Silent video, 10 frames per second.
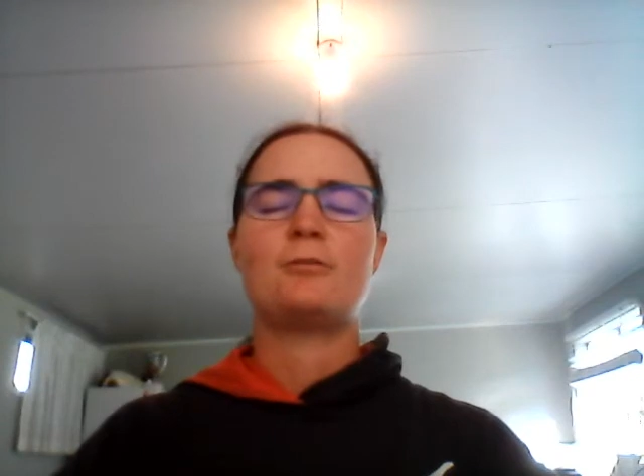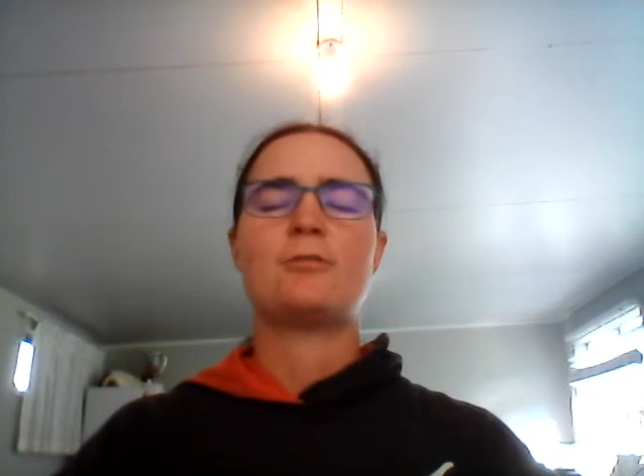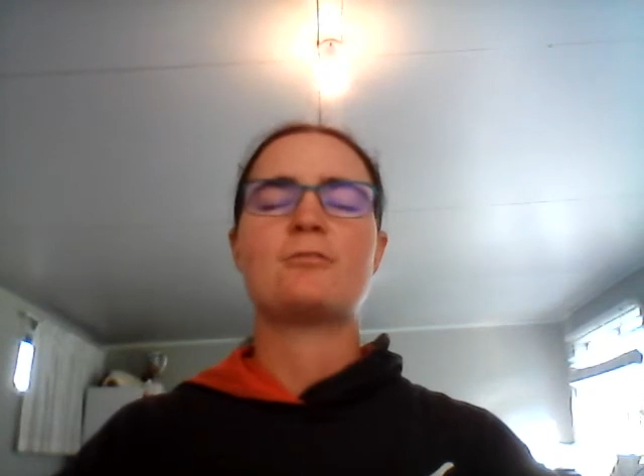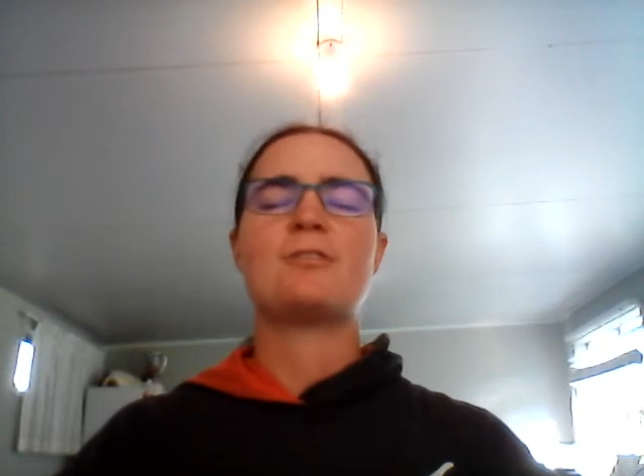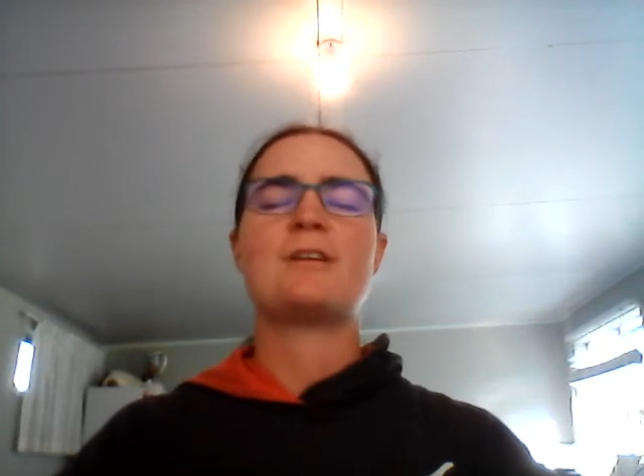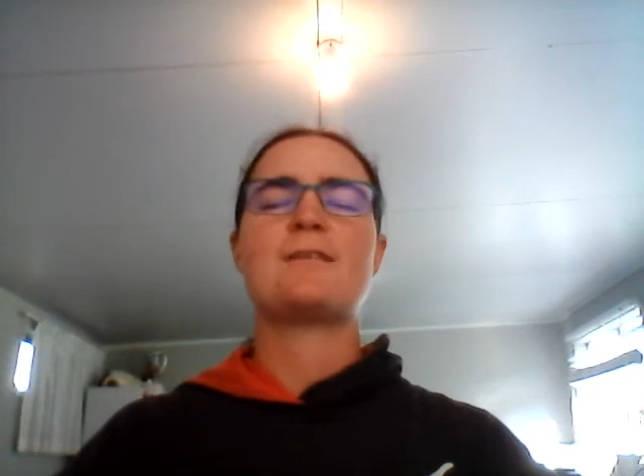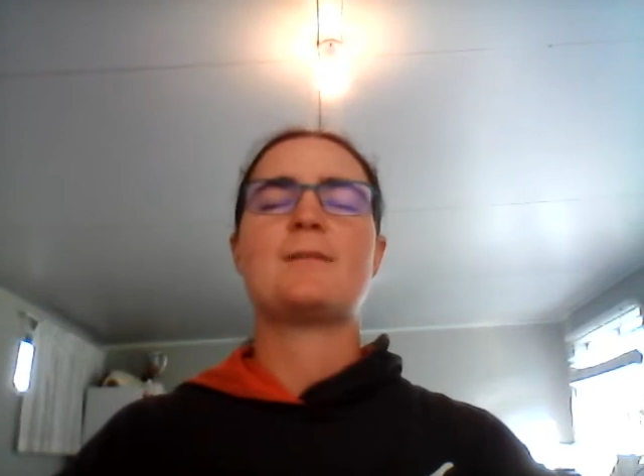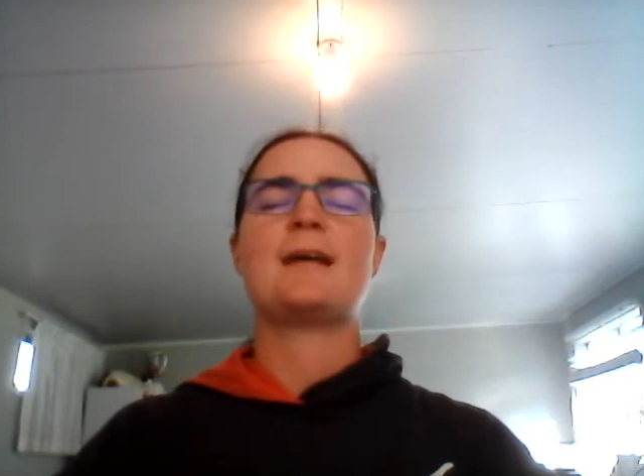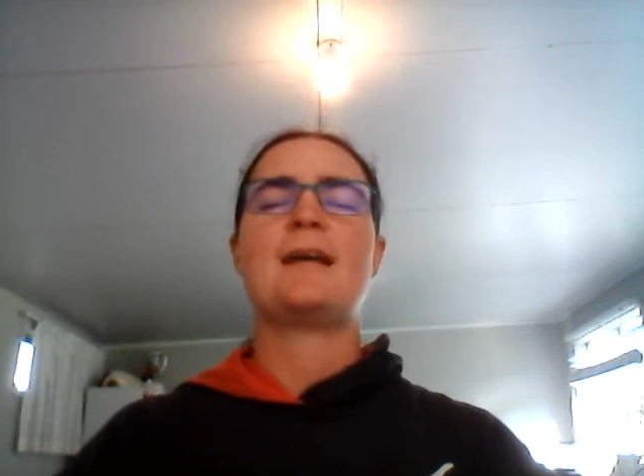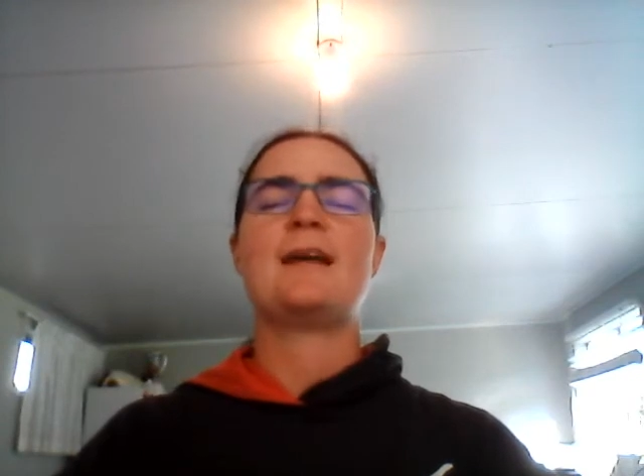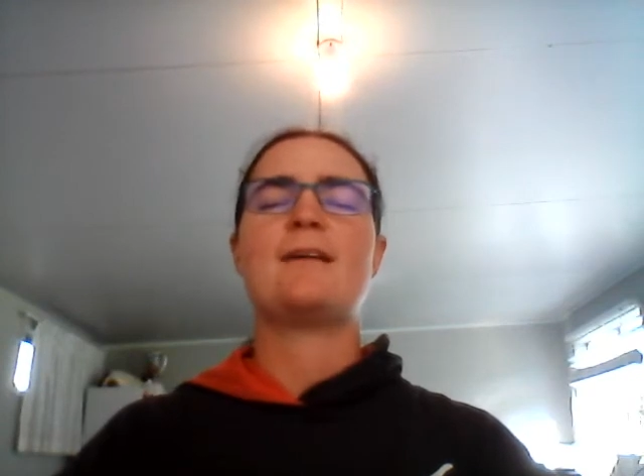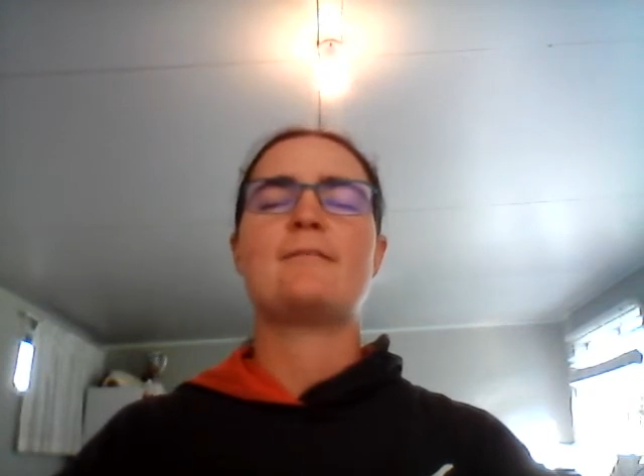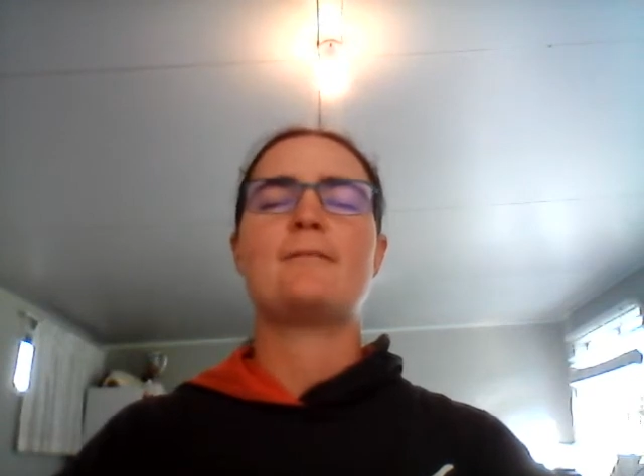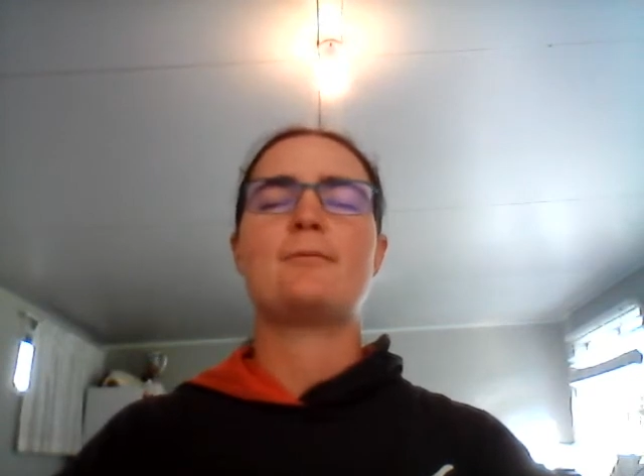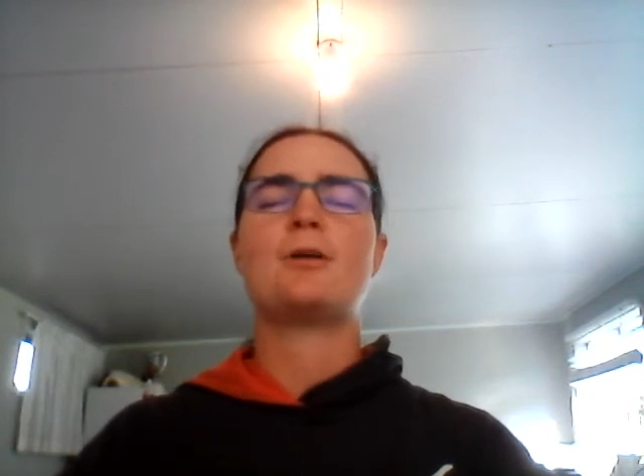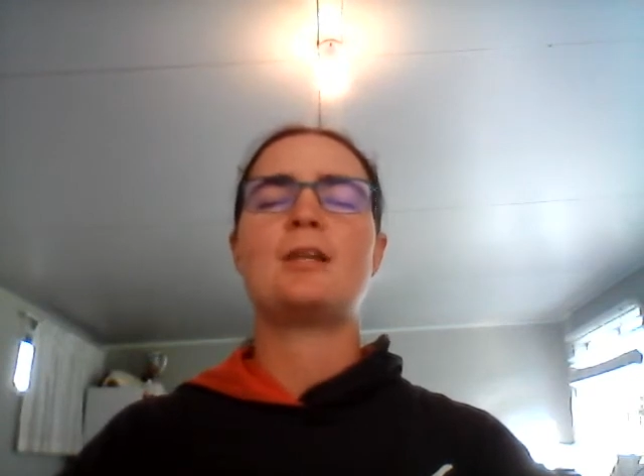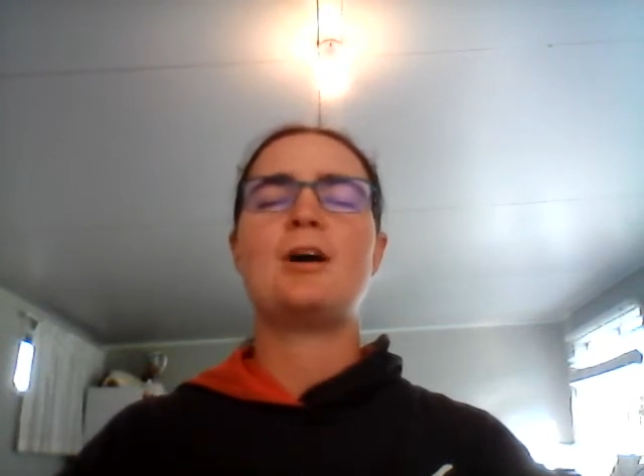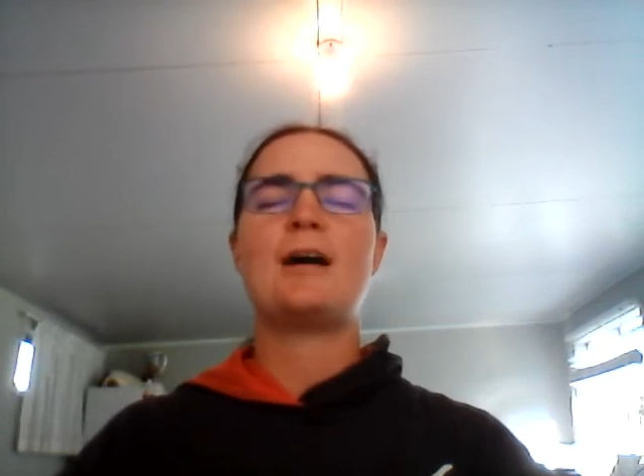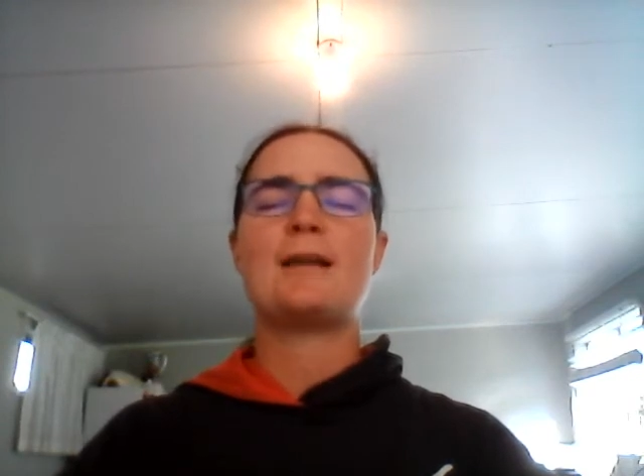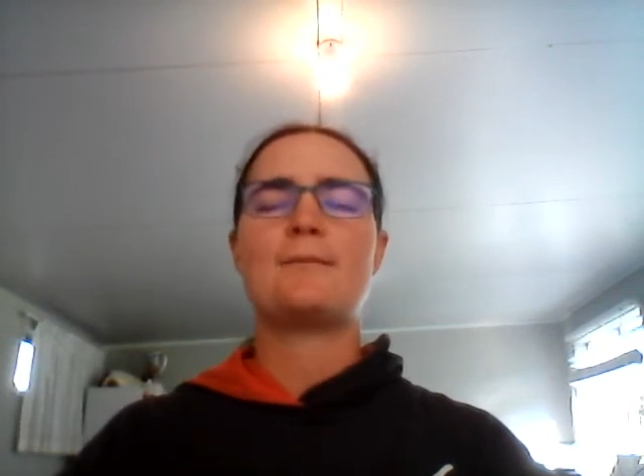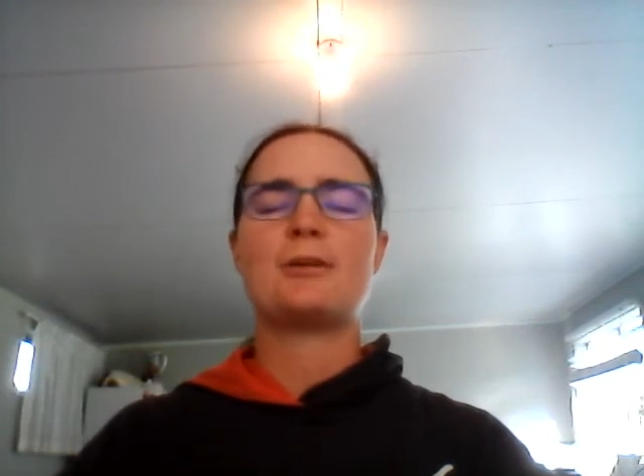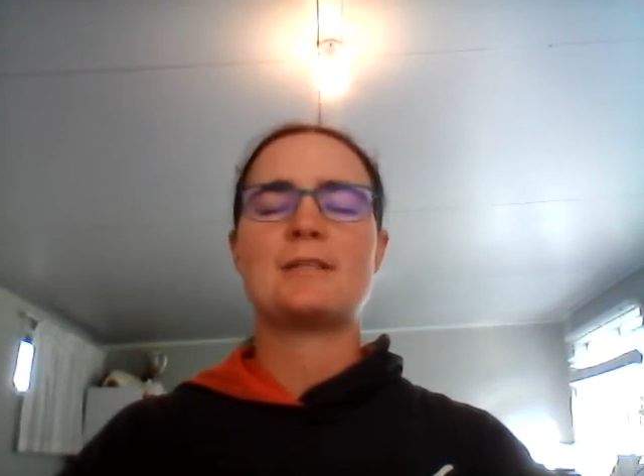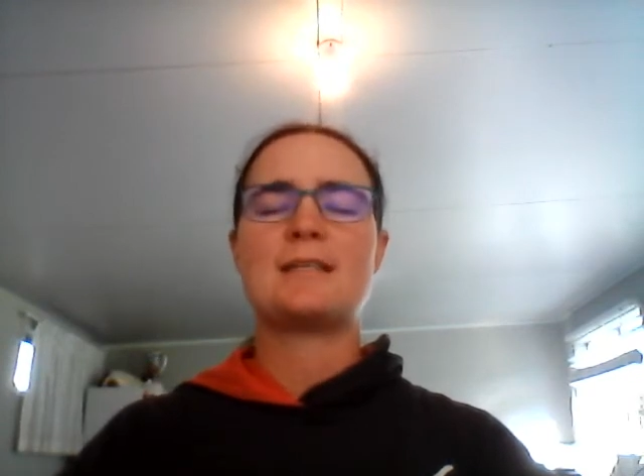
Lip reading: what rhythm I have, what line I'm going